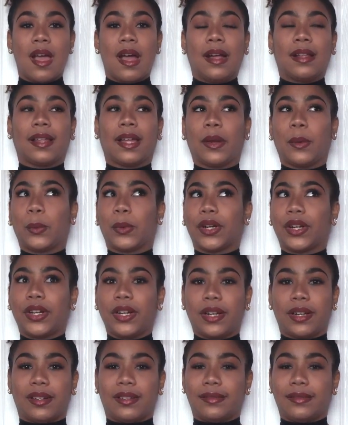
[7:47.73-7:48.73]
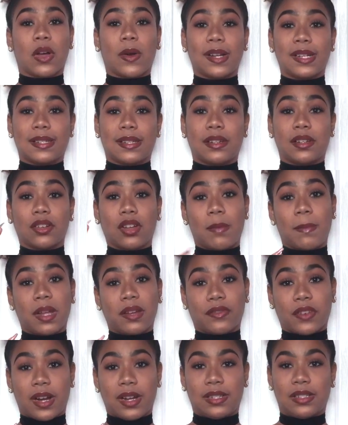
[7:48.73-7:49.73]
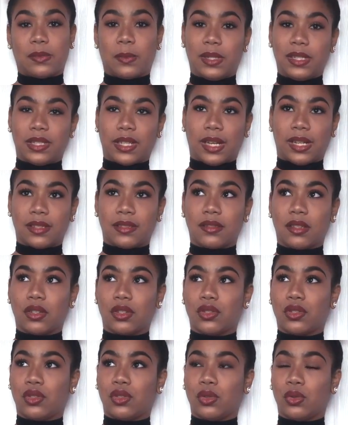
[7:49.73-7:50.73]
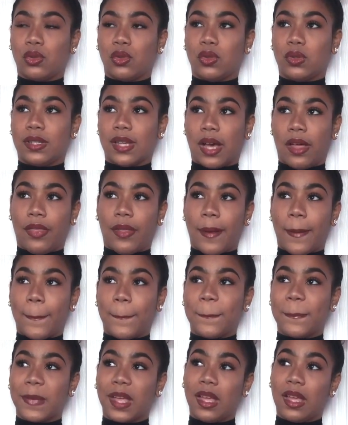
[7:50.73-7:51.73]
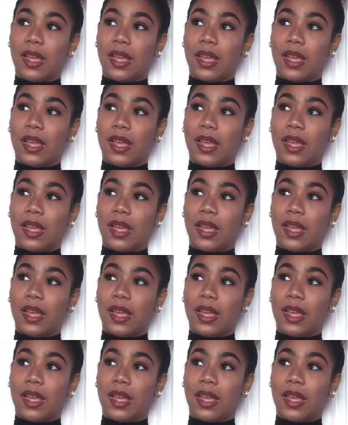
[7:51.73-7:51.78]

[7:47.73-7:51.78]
Like, we're good. I decided to call my friends, one does, to tell them,